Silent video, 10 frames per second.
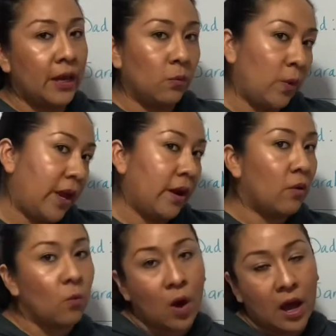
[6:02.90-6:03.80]
where,
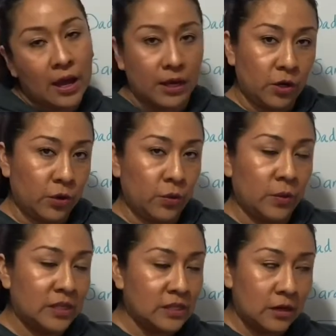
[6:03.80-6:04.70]
why, who,
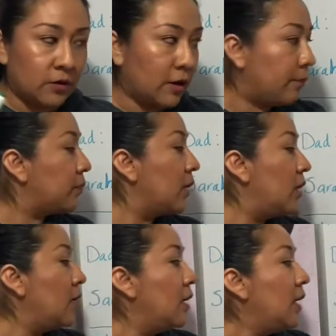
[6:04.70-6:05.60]
etc.
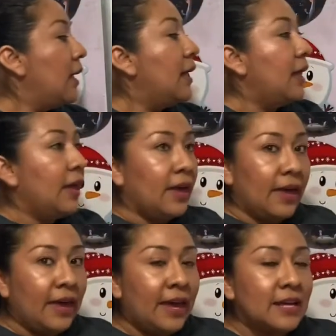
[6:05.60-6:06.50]

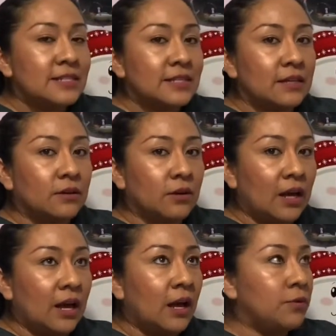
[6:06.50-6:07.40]
And
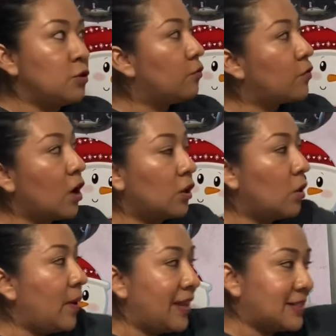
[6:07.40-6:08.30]
you
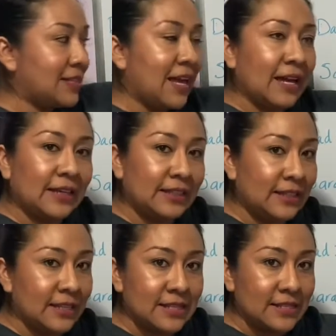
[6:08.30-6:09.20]
follow exactly
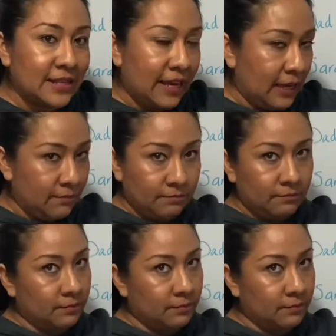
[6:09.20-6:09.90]
the same